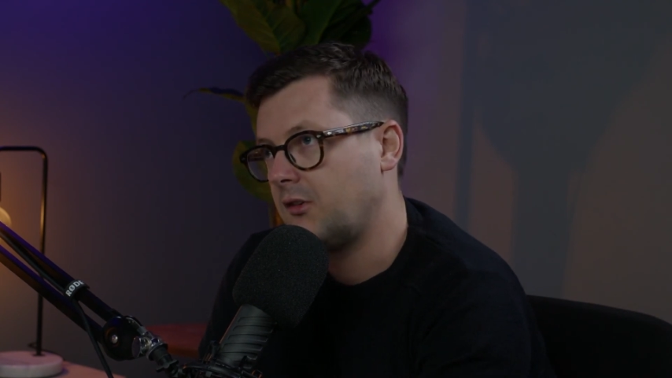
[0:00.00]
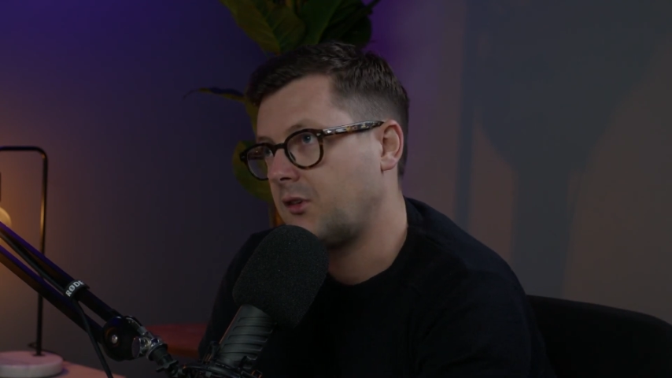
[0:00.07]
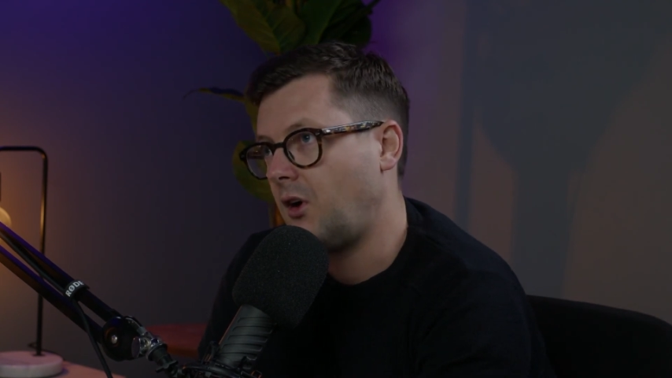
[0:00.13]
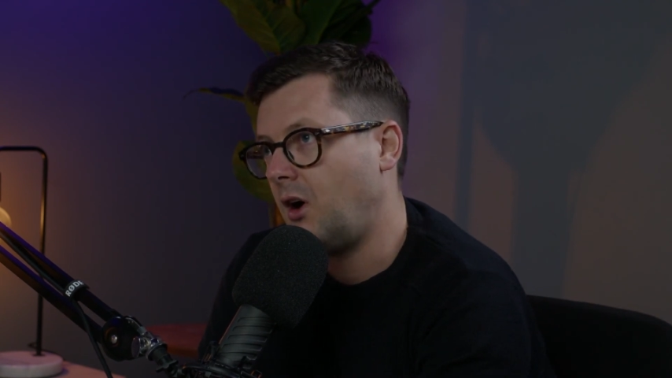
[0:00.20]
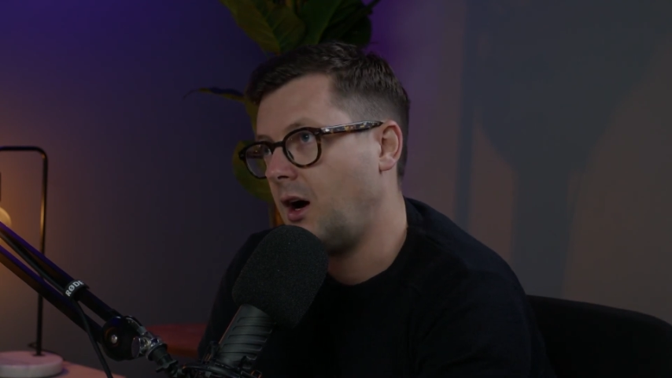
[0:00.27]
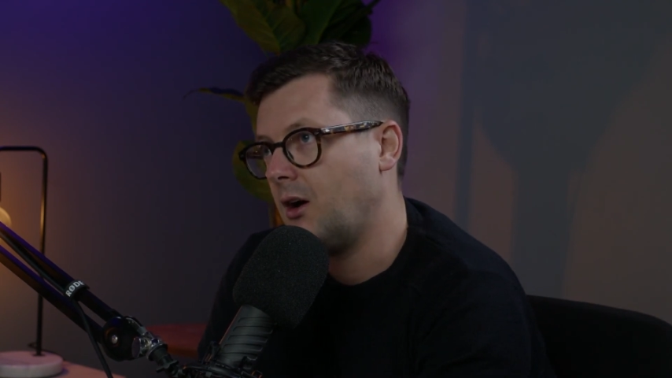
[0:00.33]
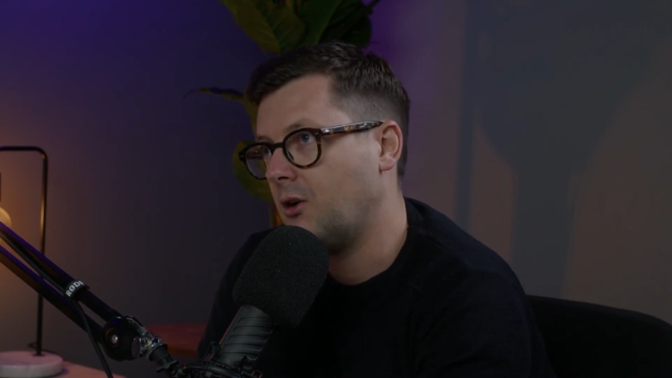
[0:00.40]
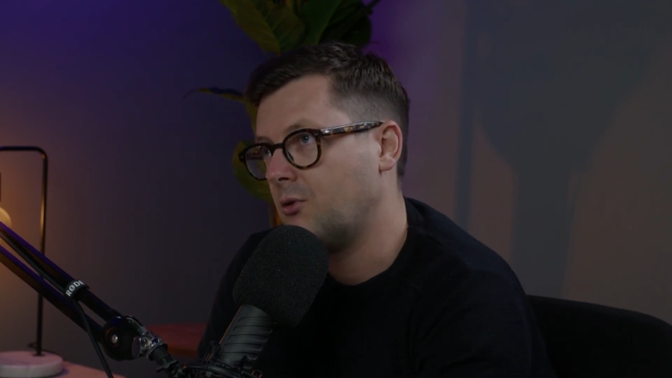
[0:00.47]

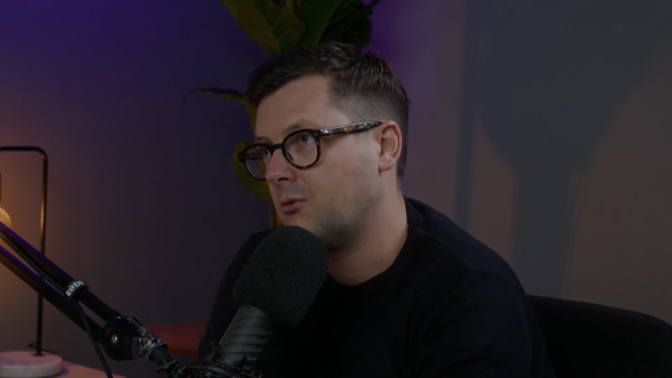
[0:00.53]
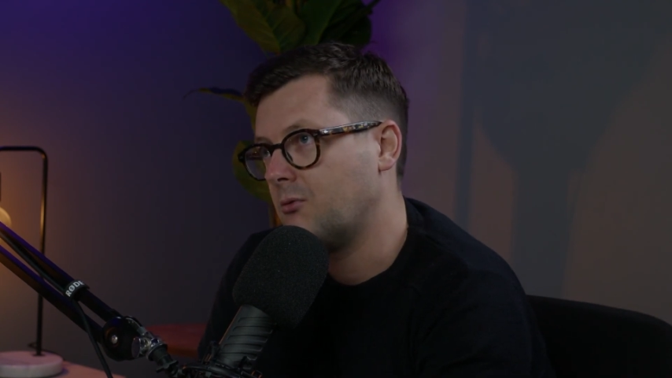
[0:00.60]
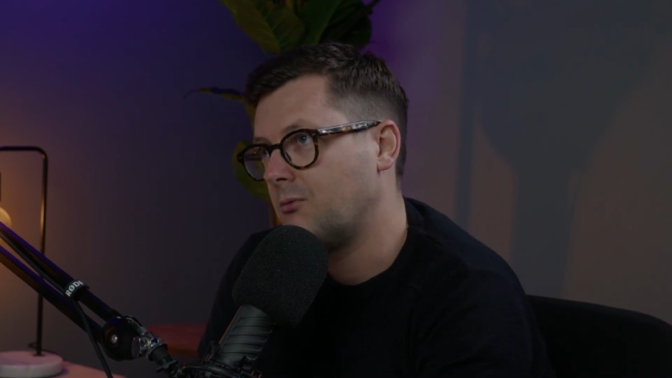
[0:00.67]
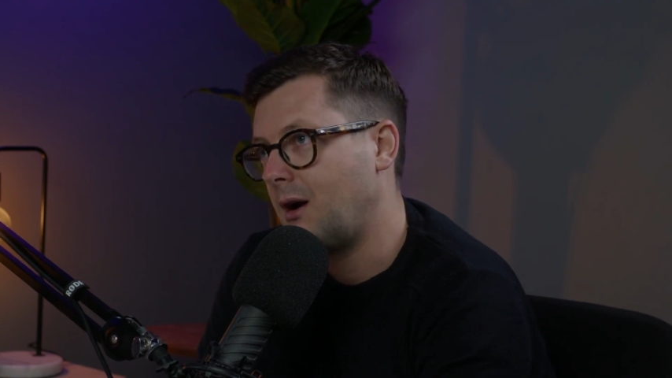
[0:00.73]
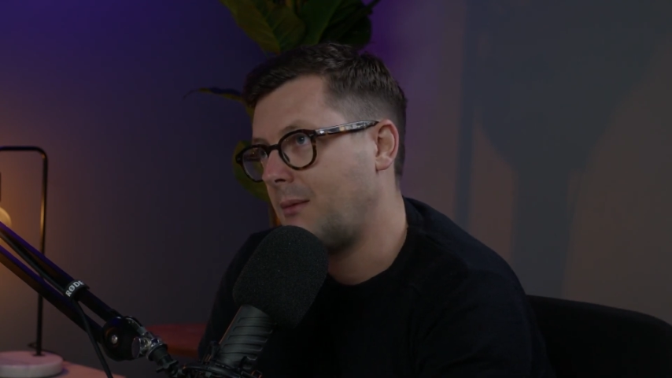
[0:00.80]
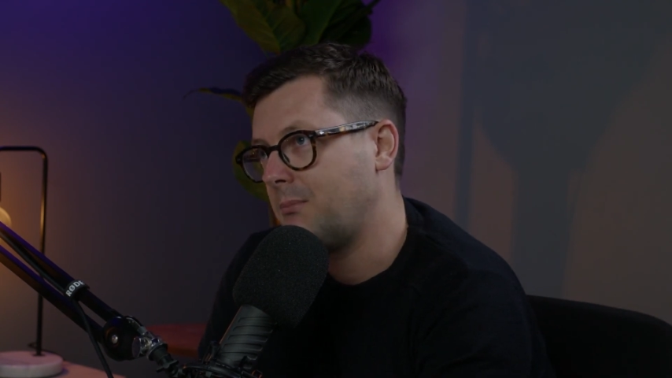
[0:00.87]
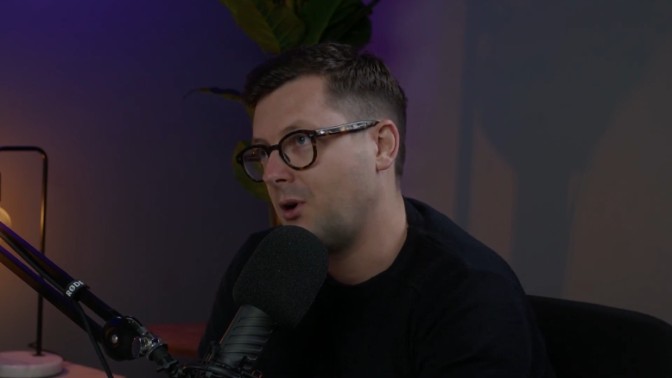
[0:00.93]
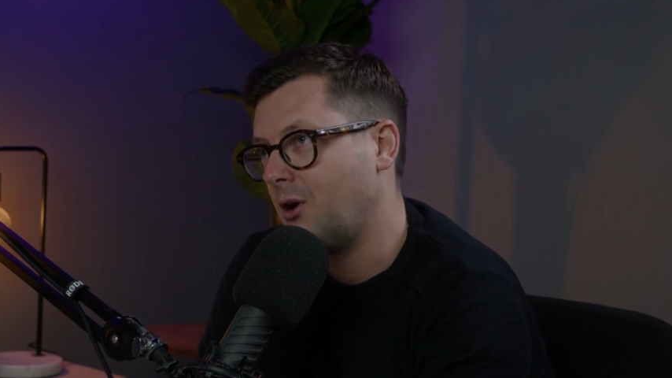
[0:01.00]
style
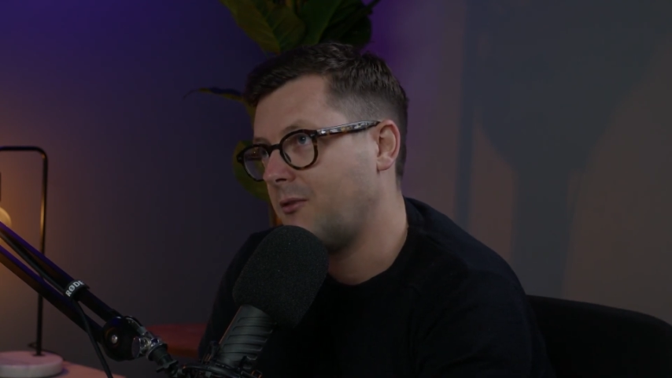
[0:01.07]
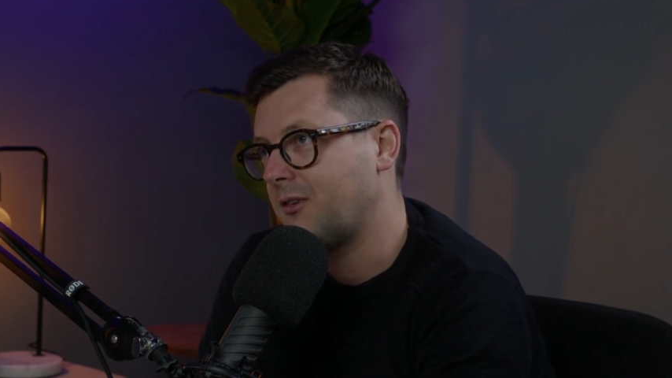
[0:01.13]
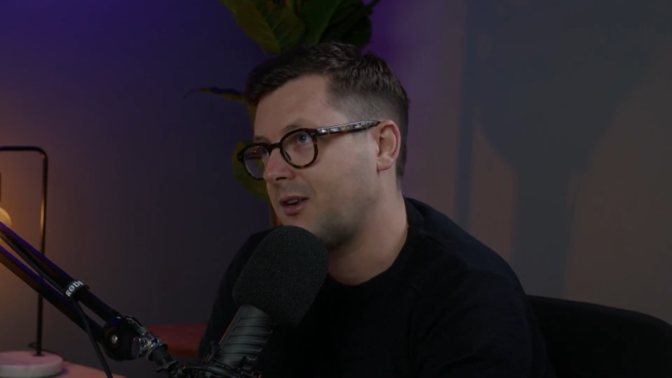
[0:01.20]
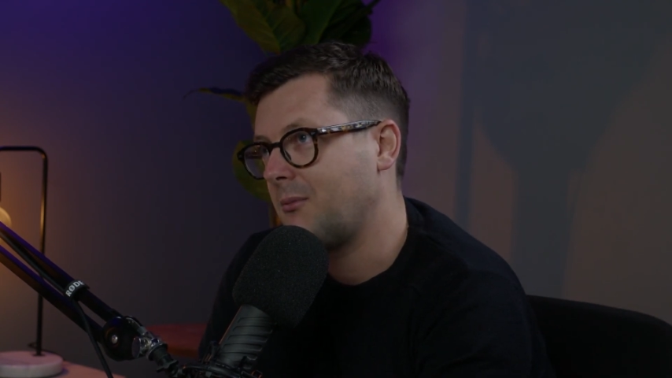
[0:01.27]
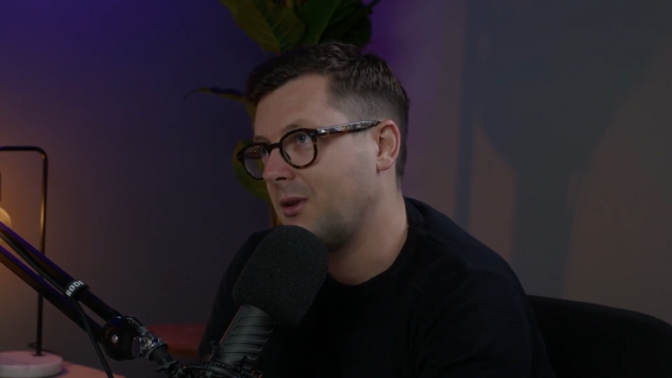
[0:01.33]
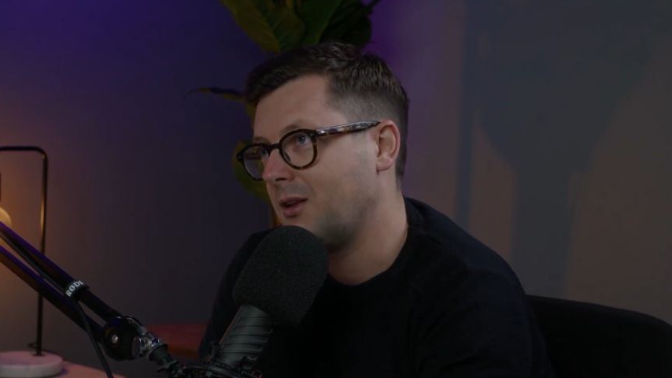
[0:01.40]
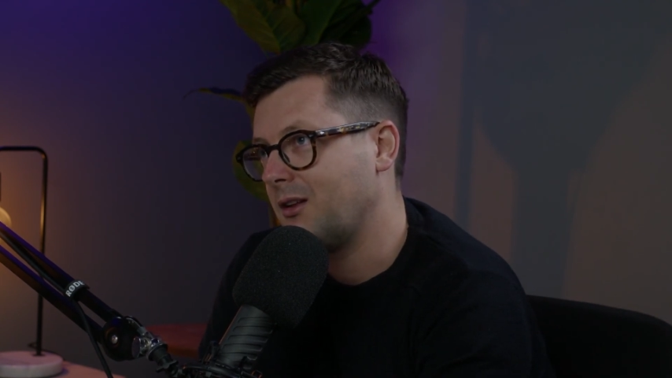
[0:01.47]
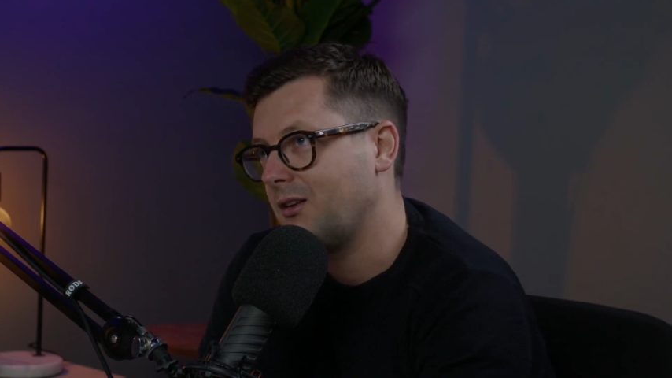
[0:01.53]
rubbed off
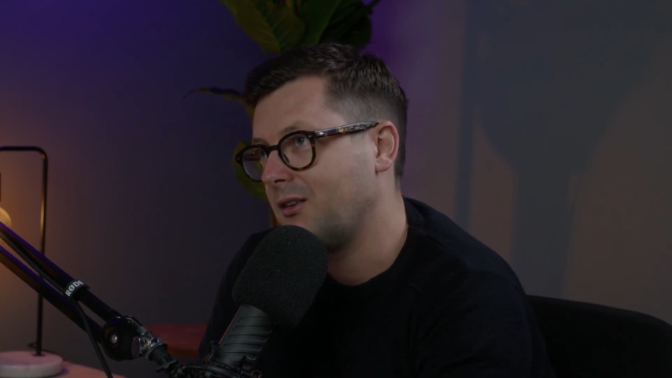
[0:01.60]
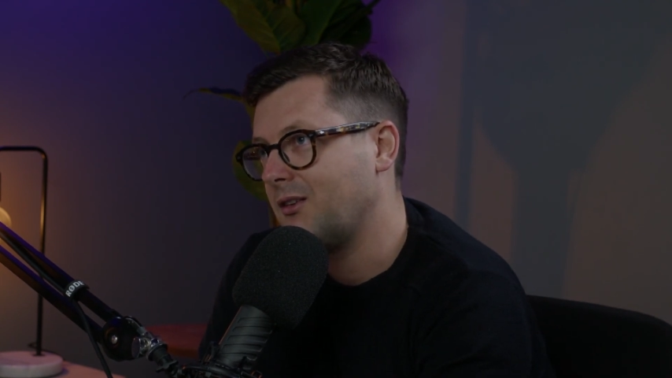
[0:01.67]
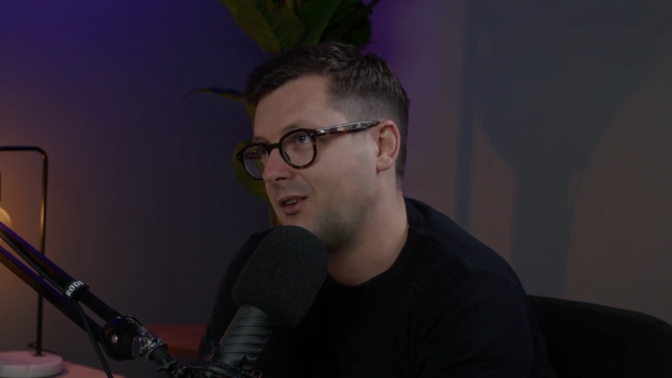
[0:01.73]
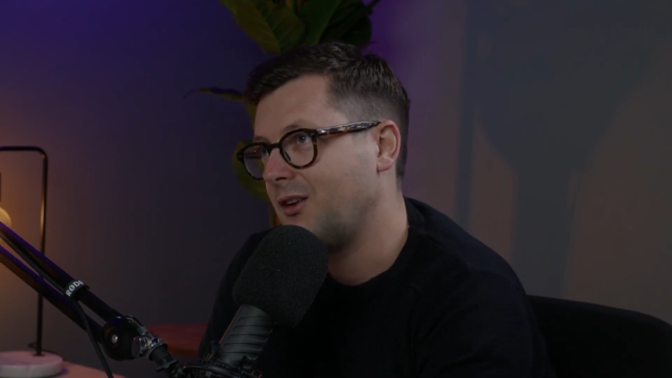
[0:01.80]
some of the